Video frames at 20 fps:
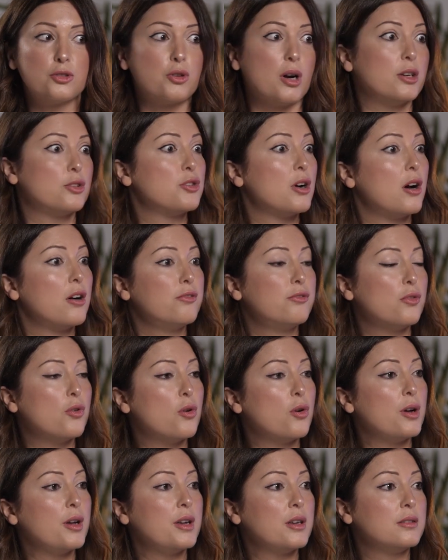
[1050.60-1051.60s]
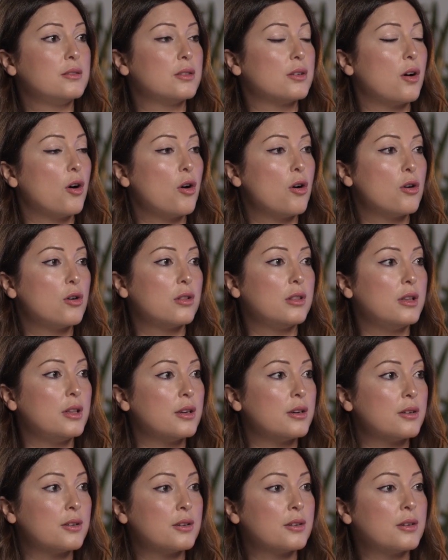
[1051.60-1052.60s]
Try to avoid all
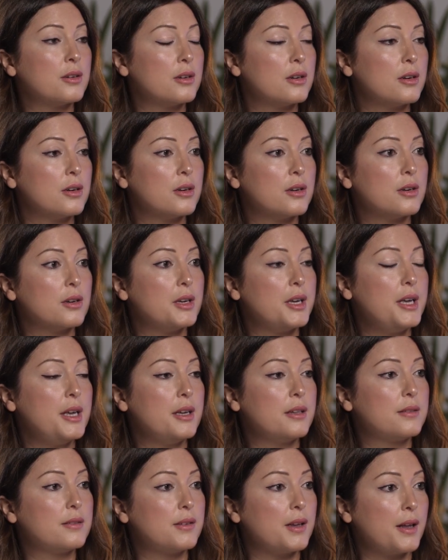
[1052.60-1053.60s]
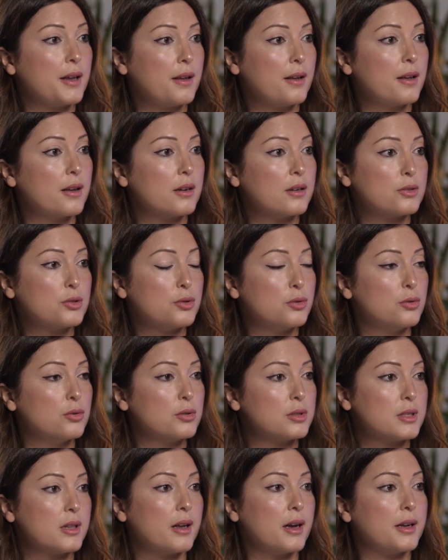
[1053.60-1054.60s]
the heating
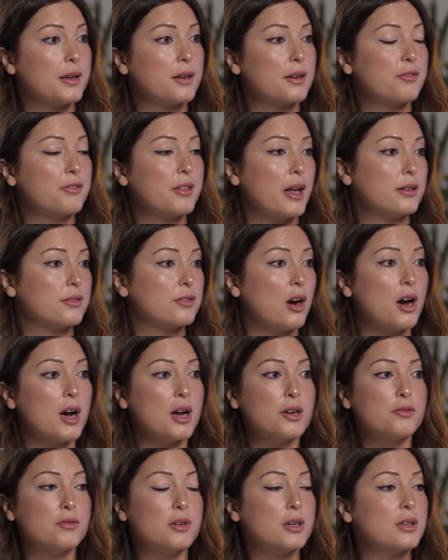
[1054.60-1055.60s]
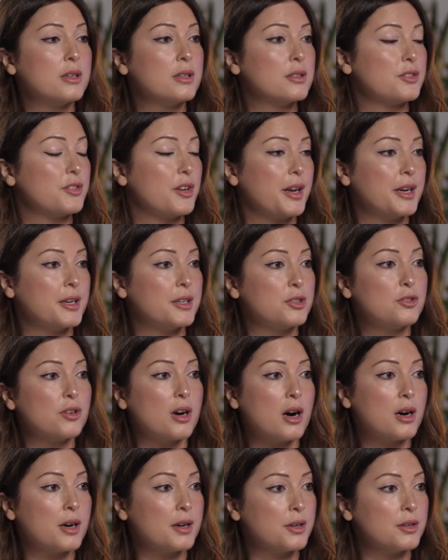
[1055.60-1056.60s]
tools like flat irons, the hair
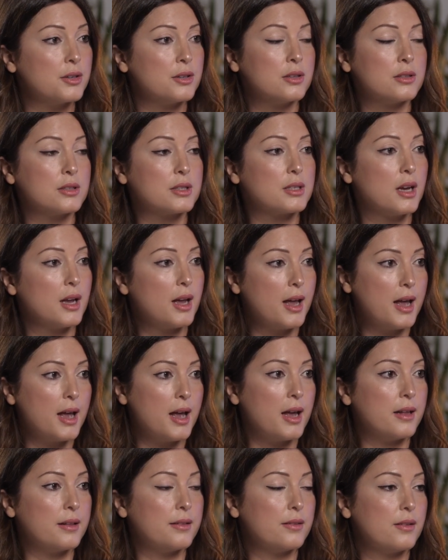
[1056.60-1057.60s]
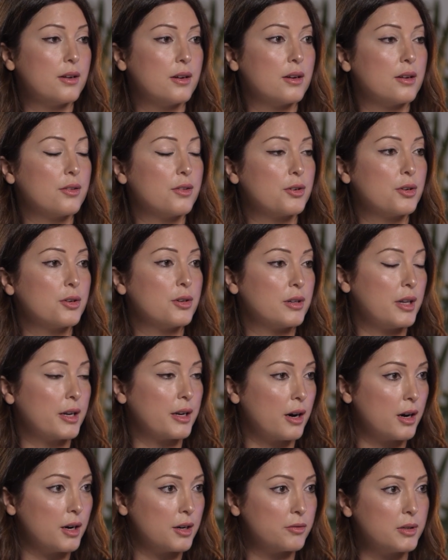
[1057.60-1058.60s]
dryers, and the
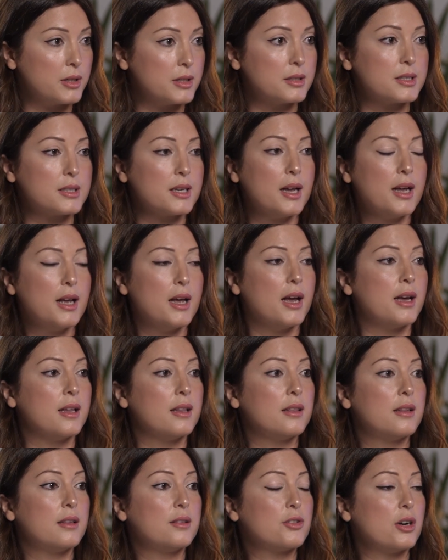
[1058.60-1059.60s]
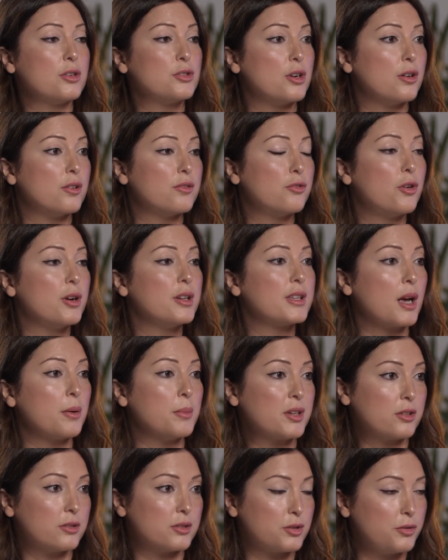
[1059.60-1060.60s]
curling irons, and try to avoid
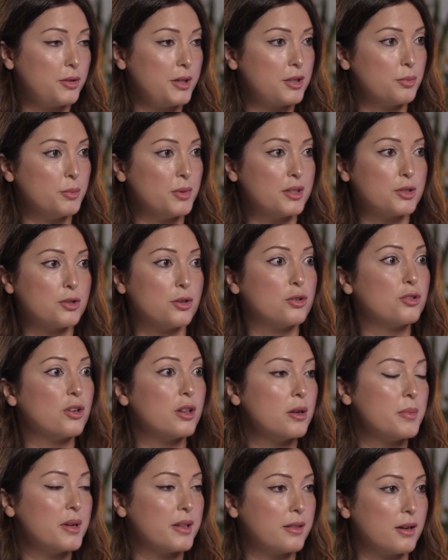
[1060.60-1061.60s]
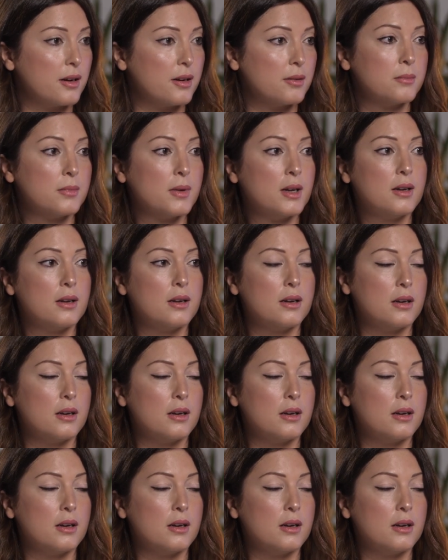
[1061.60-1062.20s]
chemical treatments or to limit them,